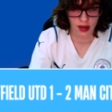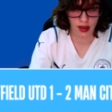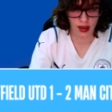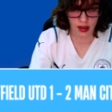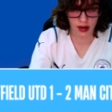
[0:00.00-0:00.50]

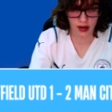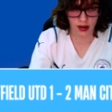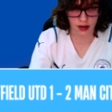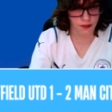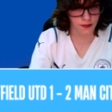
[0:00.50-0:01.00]

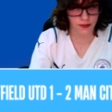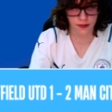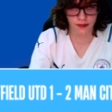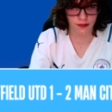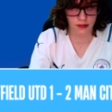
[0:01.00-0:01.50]
and
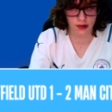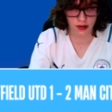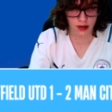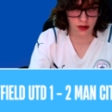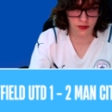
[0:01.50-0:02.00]

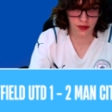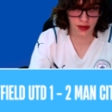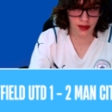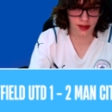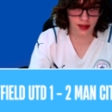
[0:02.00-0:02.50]

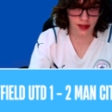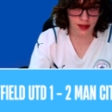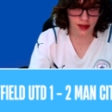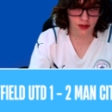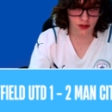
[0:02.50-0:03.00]
hopefully
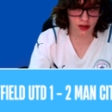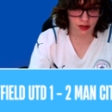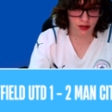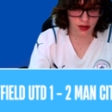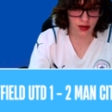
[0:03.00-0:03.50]
City can
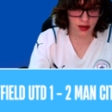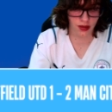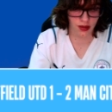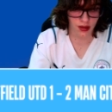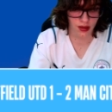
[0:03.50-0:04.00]
just
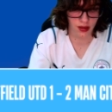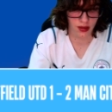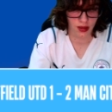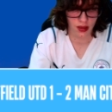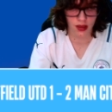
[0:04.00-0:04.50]

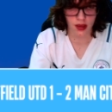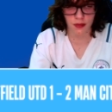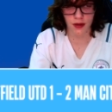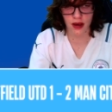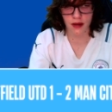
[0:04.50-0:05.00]

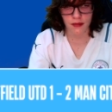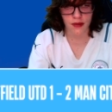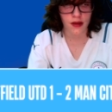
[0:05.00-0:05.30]
keep it up.